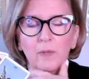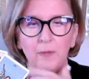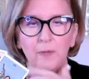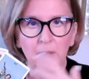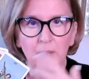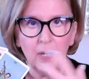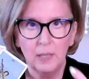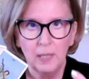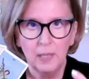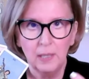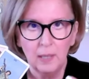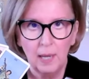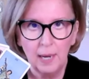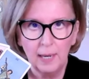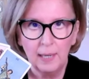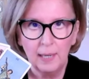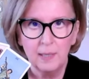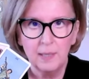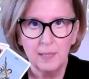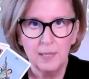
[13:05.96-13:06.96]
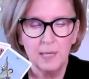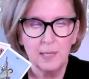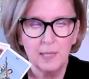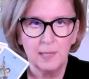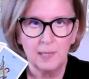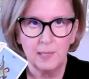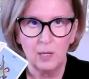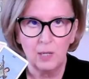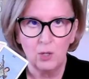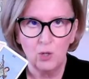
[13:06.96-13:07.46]
feeling like in this
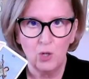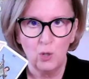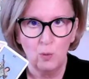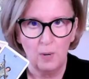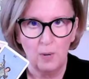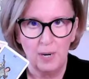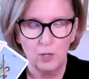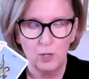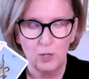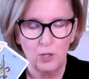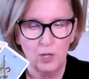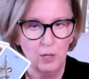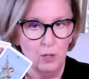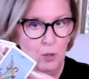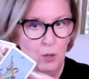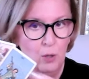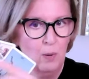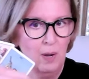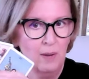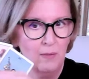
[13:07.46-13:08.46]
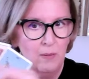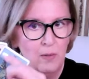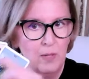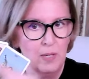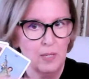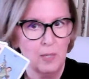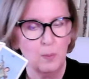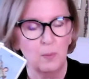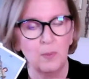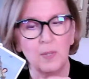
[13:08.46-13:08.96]
situation, whoever
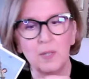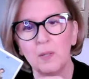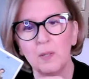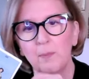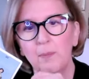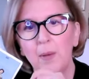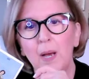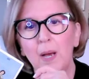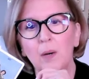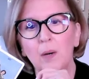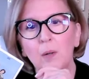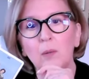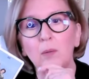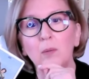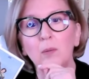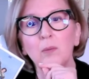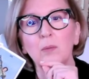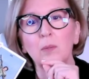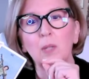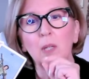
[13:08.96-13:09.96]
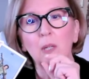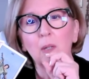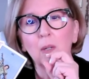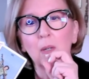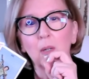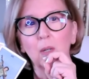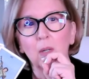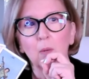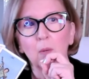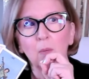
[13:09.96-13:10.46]
this was about,
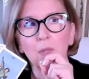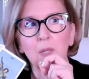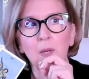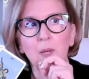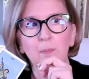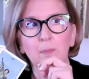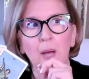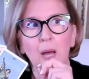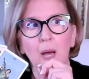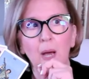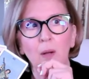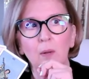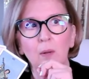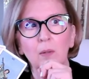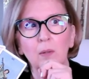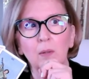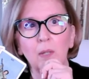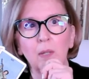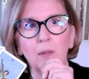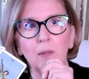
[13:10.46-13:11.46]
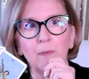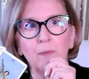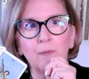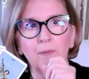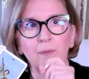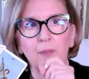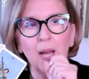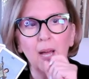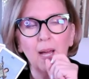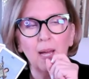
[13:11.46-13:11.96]
was about the
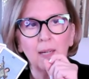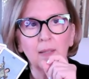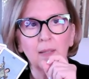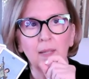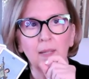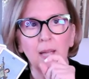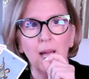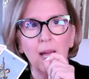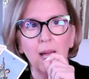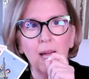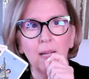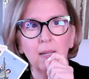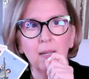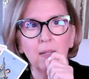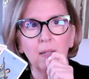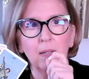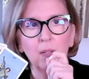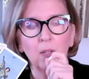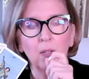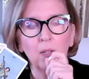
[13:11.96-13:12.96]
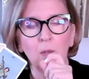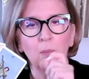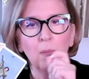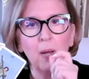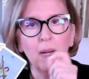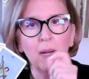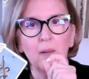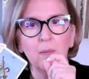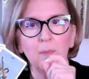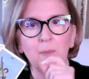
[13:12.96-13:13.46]
fact that you
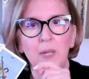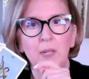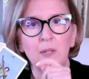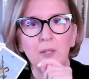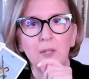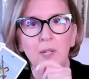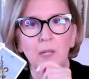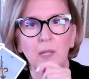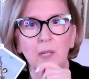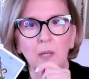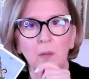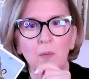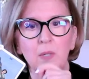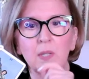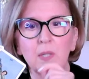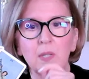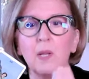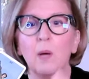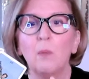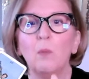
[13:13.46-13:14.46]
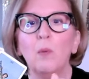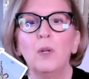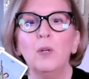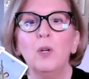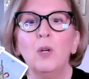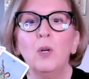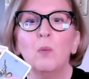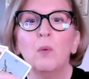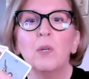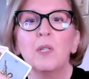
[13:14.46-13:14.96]
might have been dealing with someone
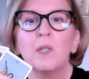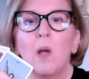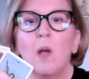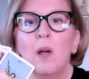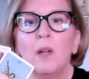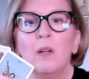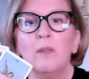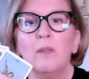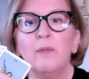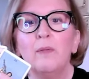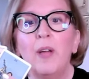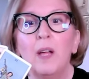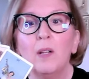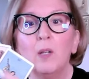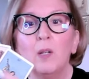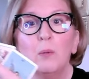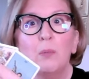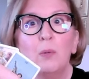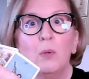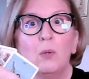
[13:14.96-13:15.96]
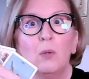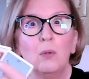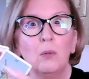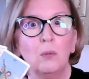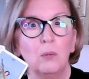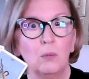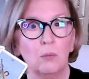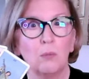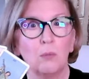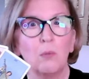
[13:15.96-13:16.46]
who was
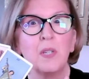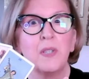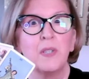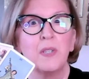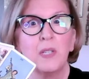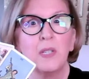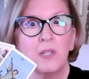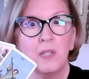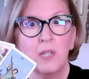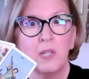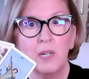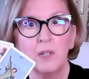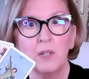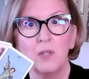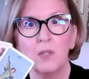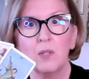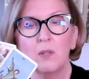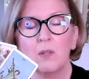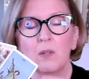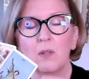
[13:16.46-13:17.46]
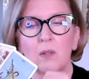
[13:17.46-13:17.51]
unavailable, resistant,